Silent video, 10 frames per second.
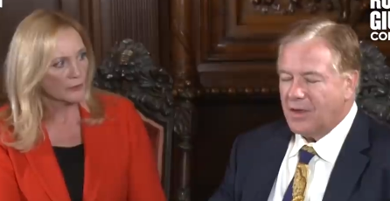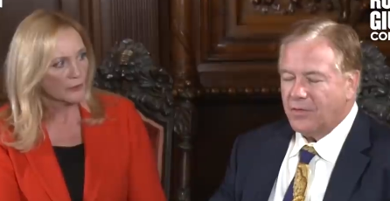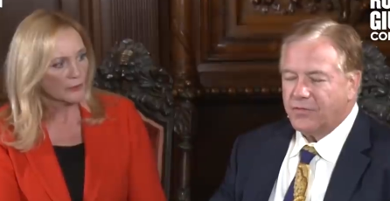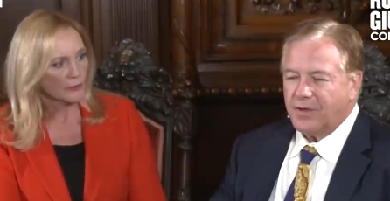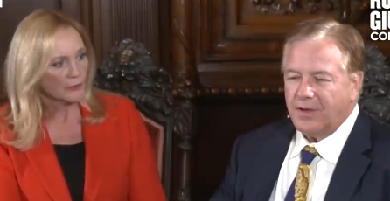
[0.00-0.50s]
Speaker 1: Yeah, it
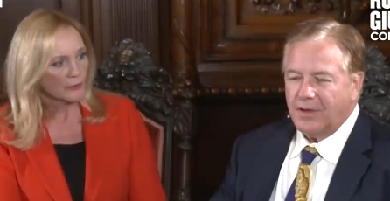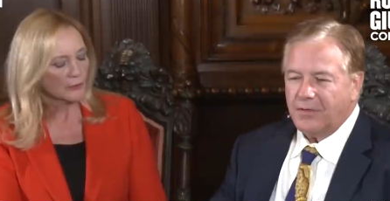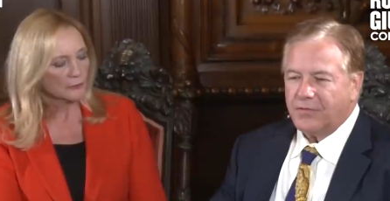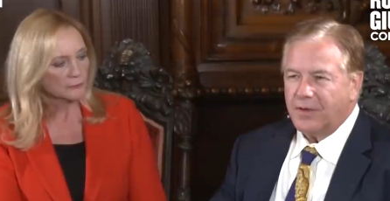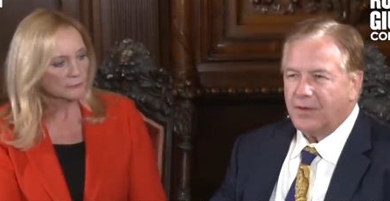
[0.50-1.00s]
was a uh,
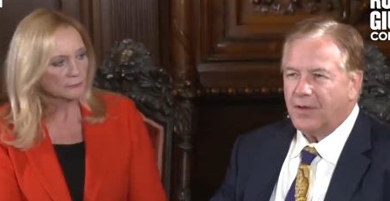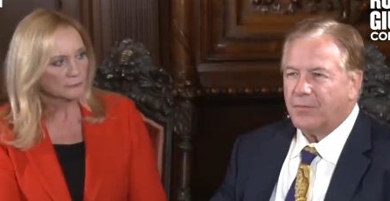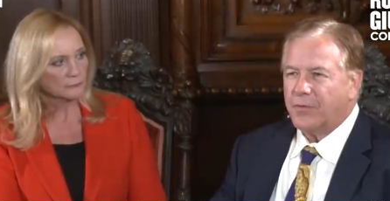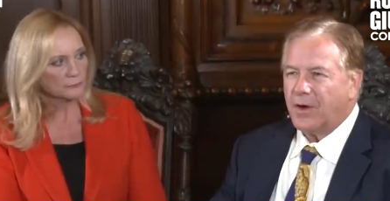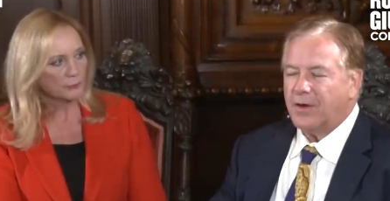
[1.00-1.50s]
it's a, a uh,
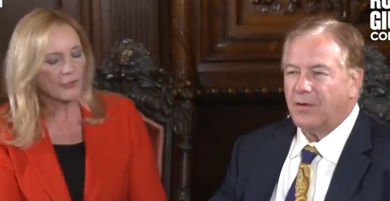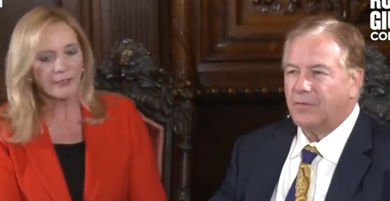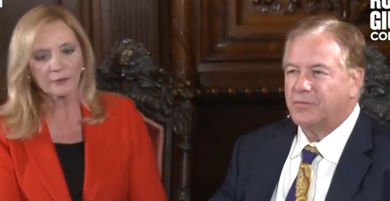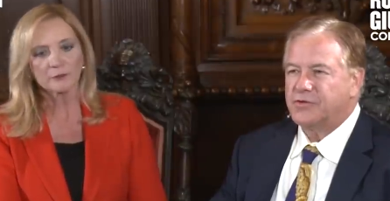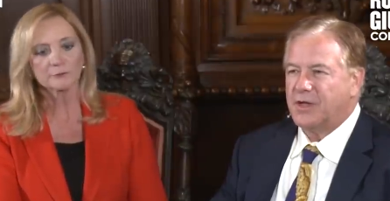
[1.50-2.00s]

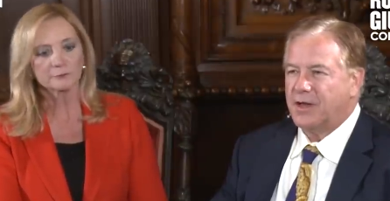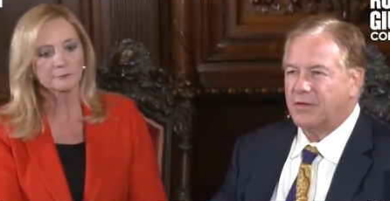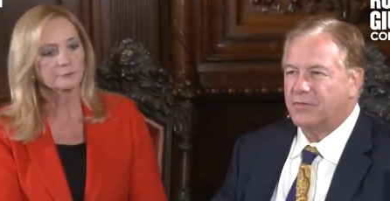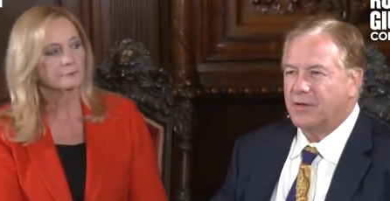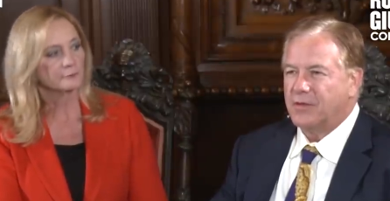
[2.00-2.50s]
Bryco,
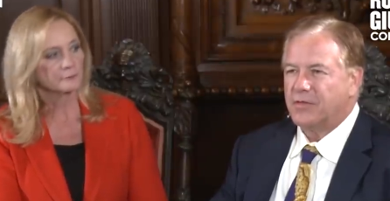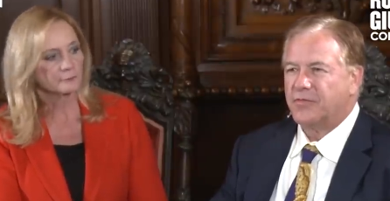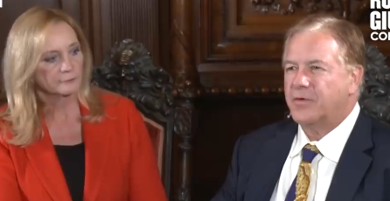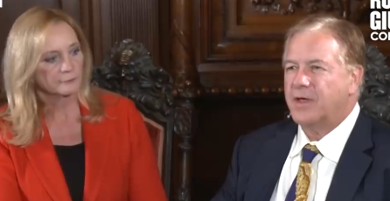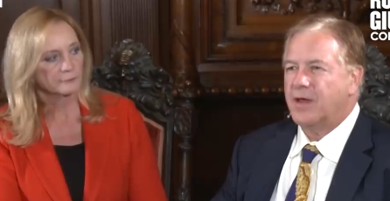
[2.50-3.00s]
Jennings
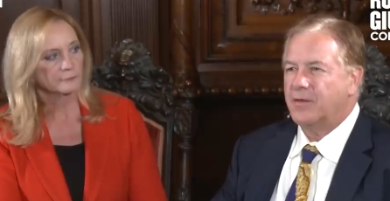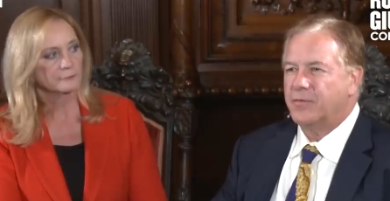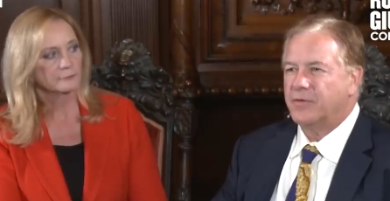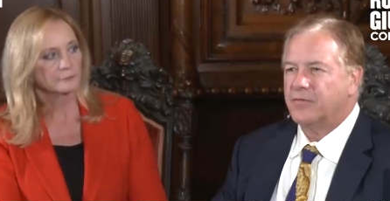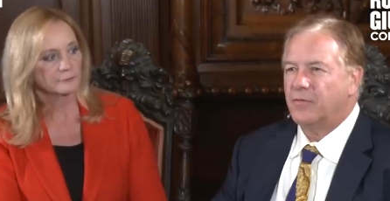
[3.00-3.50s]
380
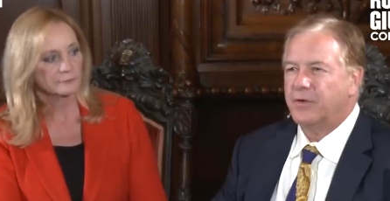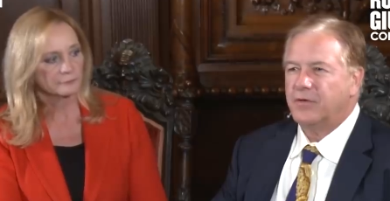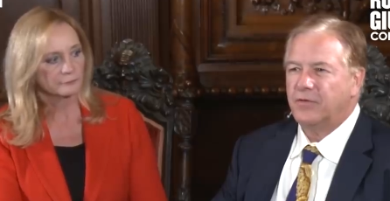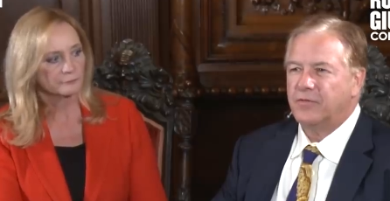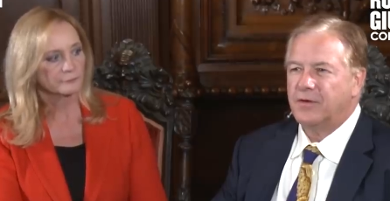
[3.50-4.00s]
pistol. We'd
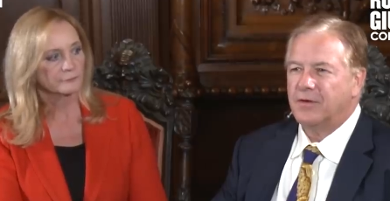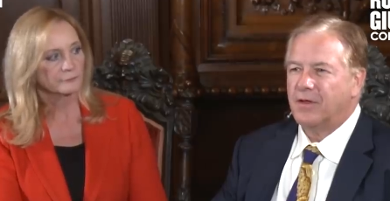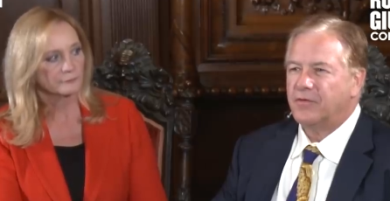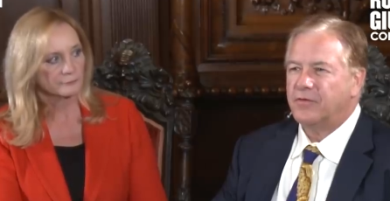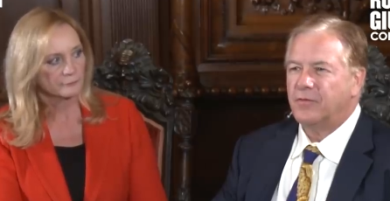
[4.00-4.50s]
use it in a
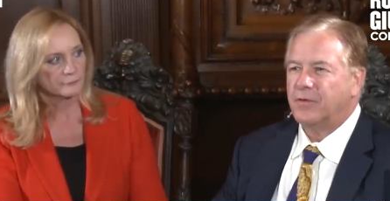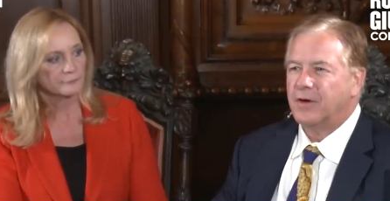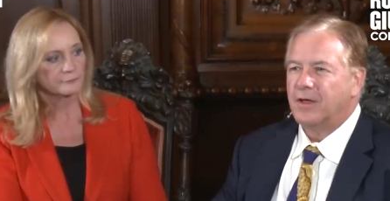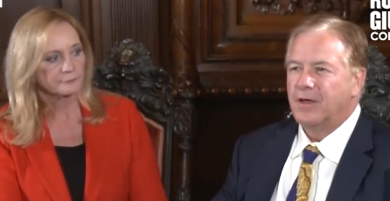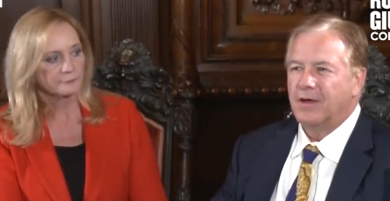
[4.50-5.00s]
lawsuit
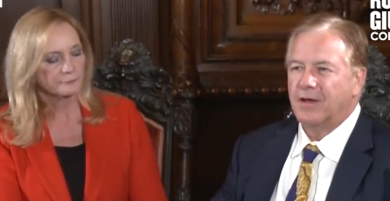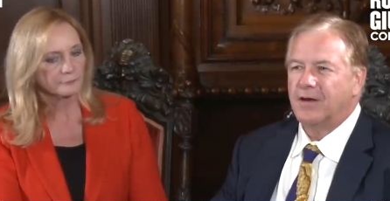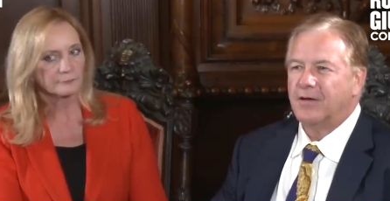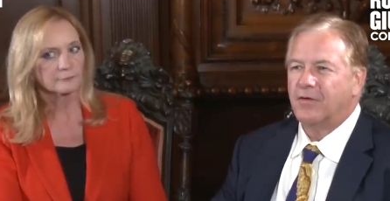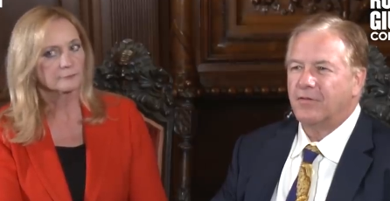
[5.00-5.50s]
where I got
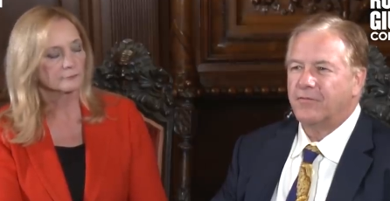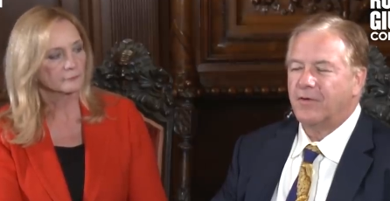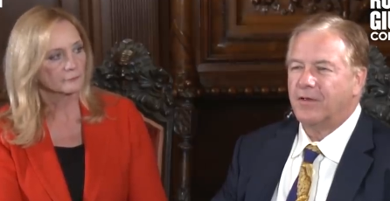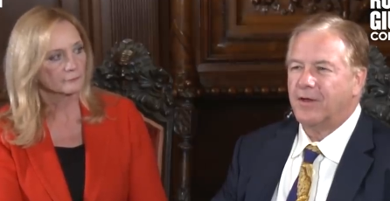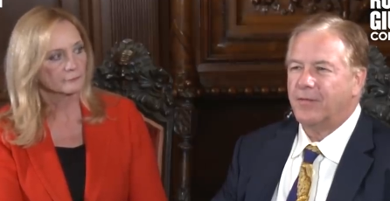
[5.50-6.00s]
to go to
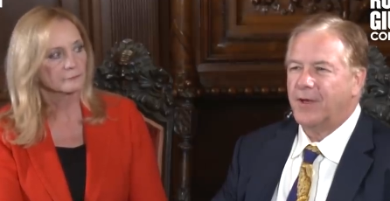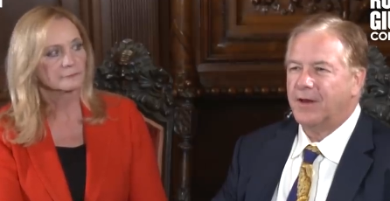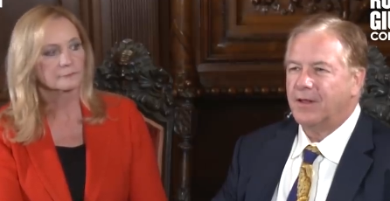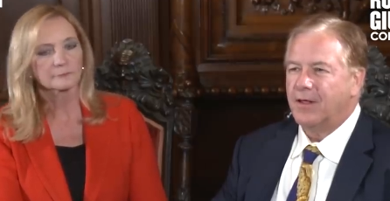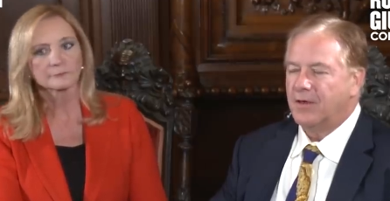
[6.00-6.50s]
fully mm-hmm.
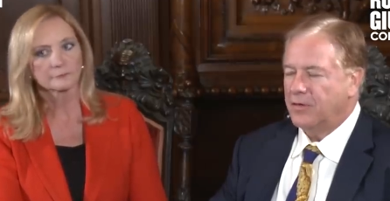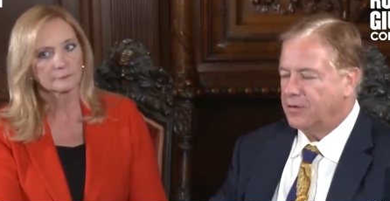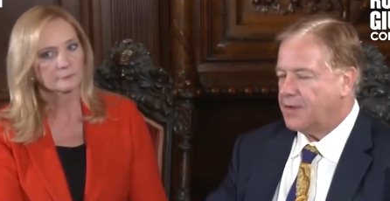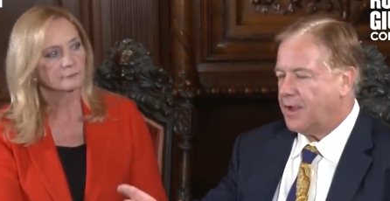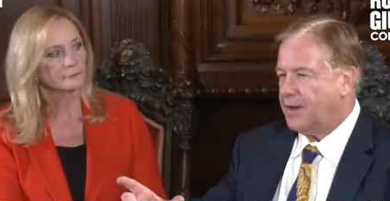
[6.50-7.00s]
automatic, little
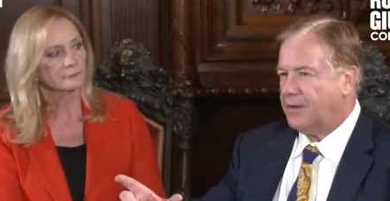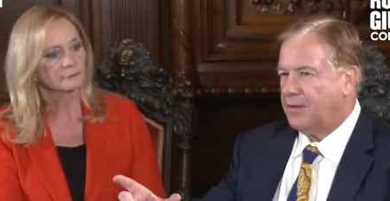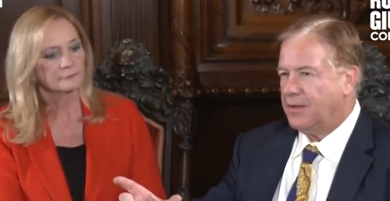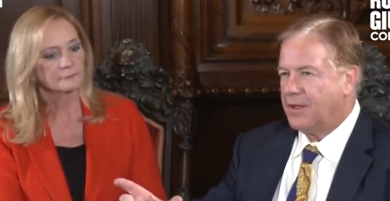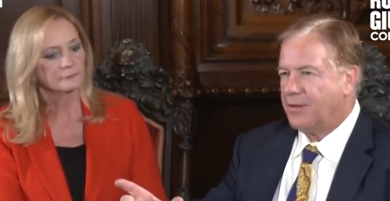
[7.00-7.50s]
tiny,
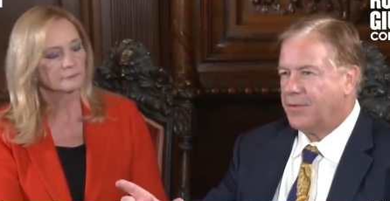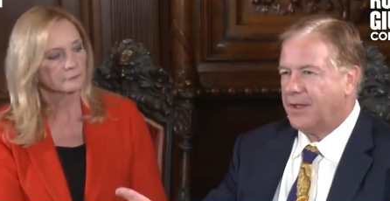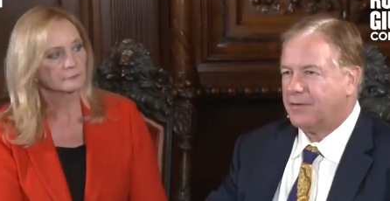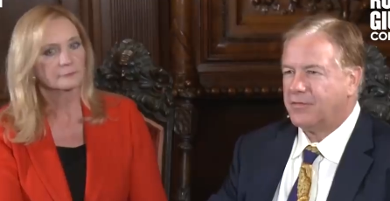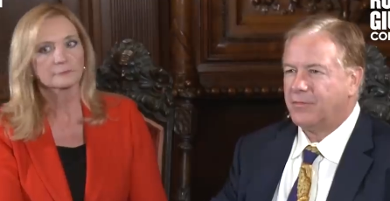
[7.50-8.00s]
yeah,
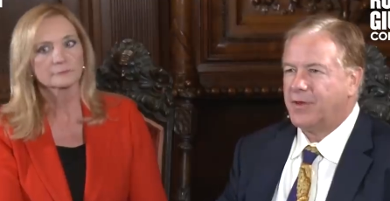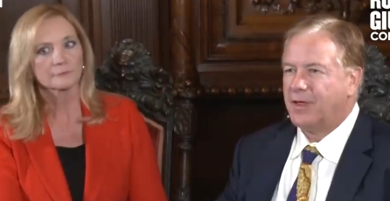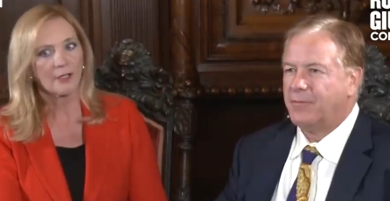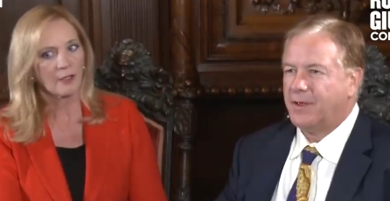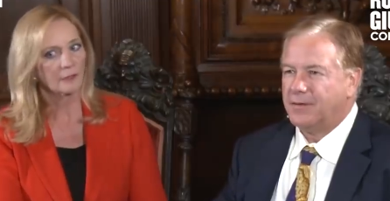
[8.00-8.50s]
compact, big, right?
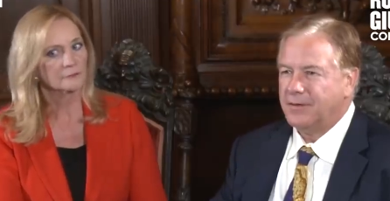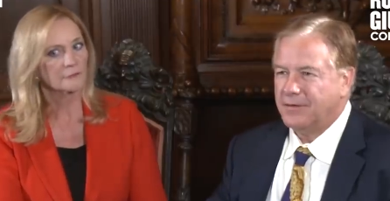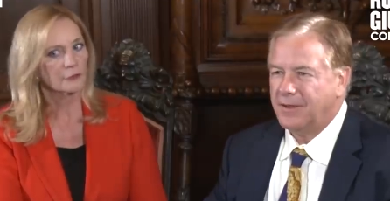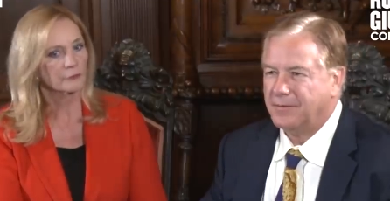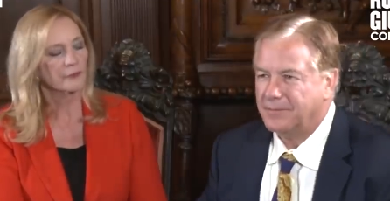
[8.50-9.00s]
subcompact. Uh-huh.
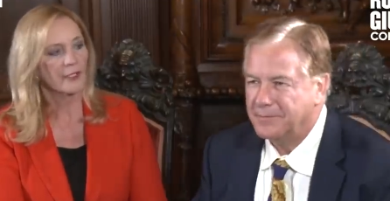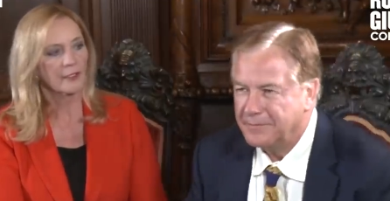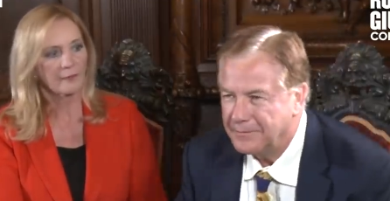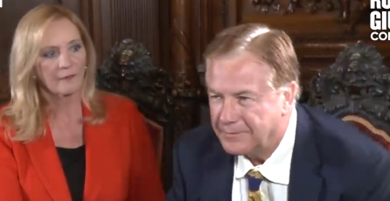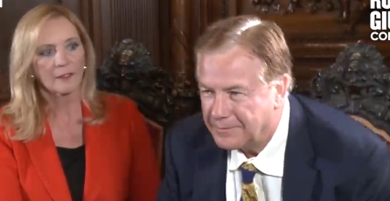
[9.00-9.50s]
Yeah.
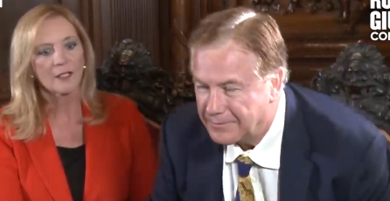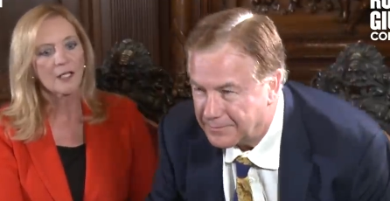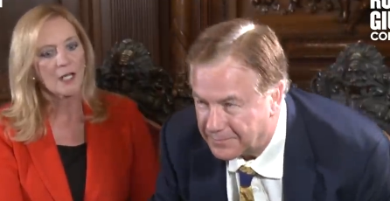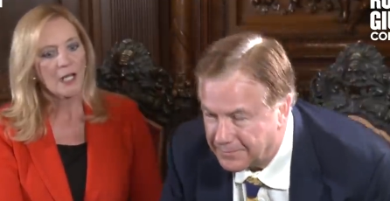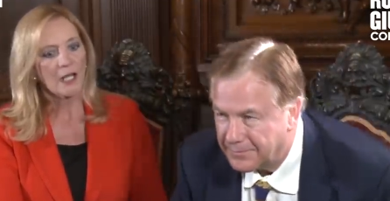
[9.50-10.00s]
yeah,
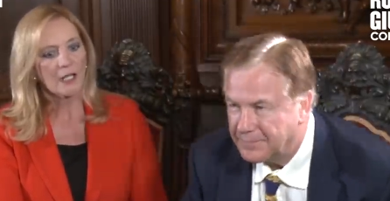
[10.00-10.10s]
okay. But